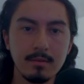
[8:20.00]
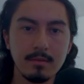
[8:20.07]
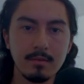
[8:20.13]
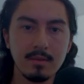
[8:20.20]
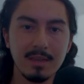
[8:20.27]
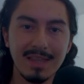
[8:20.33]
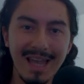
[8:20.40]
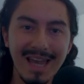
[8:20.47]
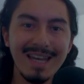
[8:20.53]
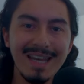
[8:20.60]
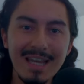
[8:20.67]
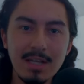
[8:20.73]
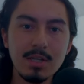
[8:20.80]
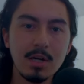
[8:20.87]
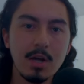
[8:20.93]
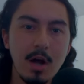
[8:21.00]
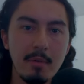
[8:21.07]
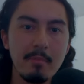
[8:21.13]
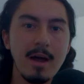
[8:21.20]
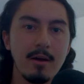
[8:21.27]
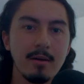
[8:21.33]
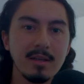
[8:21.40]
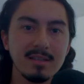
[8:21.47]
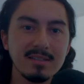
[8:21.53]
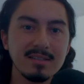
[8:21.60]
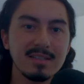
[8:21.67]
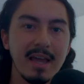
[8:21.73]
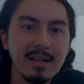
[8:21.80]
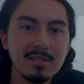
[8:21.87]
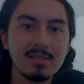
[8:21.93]
they need to come out and
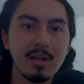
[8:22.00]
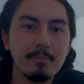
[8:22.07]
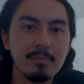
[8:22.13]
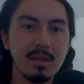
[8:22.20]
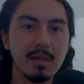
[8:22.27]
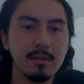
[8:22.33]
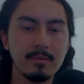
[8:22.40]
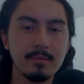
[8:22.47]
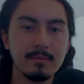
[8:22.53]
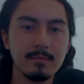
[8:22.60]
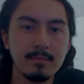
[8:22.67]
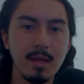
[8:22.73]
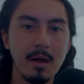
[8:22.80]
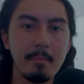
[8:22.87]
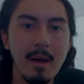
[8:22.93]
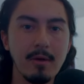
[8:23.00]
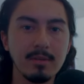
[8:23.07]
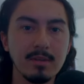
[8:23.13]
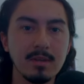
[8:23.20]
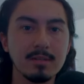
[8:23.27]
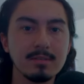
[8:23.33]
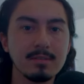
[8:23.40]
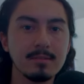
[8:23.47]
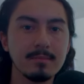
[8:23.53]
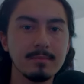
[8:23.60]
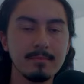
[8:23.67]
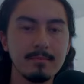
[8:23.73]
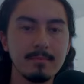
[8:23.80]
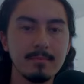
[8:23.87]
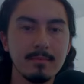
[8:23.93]
say something about this.
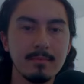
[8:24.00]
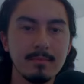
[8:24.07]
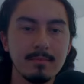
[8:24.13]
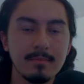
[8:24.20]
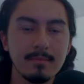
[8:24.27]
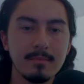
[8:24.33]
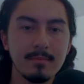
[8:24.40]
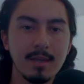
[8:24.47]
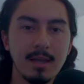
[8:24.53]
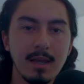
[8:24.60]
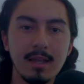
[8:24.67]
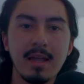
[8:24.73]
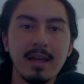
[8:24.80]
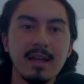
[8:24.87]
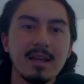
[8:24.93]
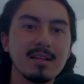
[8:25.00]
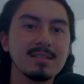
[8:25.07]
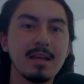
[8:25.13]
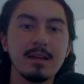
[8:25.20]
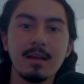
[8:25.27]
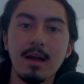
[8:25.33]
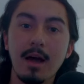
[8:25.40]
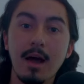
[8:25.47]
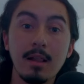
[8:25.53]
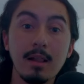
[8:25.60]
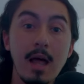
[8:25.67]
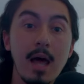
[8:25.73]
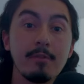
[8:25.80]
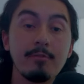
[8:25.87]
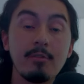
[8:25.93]
And like I said, a
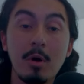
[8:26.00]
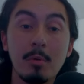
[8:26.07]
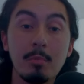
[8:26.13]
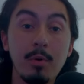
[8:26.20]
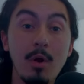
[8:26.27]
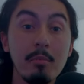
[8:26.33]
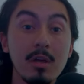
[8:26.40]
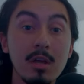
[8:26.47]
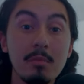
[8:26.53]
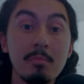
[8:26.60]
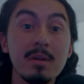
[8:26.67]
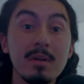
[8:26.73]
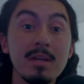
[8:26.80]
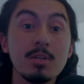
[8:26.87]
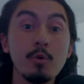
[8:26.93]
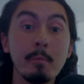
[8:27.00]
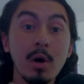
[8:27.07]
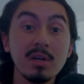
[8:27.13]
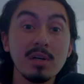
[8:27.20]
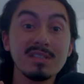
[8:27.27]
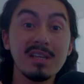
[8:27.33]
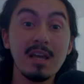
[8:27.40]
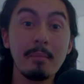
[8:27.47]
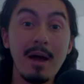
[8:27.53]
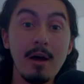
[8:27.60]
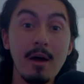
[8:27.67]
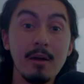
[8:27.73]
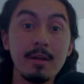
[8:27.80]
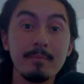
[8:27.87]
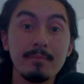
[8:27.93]
lot of them are probably going to be too pussy about
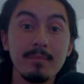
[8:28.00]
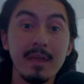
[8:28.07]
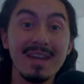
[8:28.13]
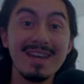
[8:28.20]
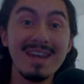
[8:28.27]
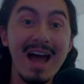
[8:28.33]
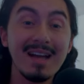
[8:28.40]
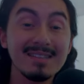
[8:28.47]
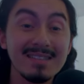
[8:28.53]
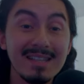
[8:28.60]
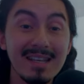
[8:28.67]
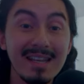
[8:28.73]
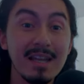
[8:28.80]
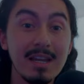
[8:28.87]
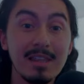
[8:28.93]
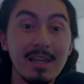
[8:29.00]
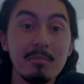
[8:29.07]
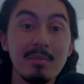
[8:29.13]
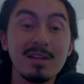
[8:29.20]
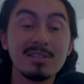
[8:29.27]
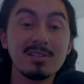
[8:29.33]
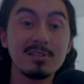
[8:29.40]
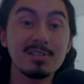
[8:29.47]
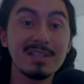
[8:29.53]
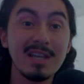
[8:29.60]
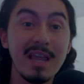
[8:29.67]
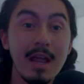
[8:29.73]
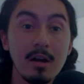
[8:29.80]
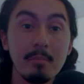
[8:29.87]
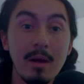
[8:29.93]
it and not say anything because they're
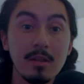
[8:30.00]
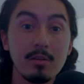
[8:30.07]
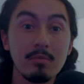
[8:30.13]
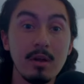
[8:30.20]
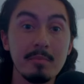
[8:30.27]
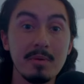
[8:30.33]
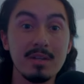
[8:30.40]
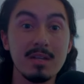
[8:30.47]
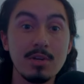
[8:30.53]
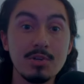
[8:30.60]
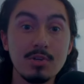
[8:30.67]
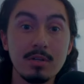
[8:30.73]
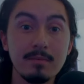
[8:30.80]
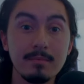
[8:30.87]
scared about their reputation.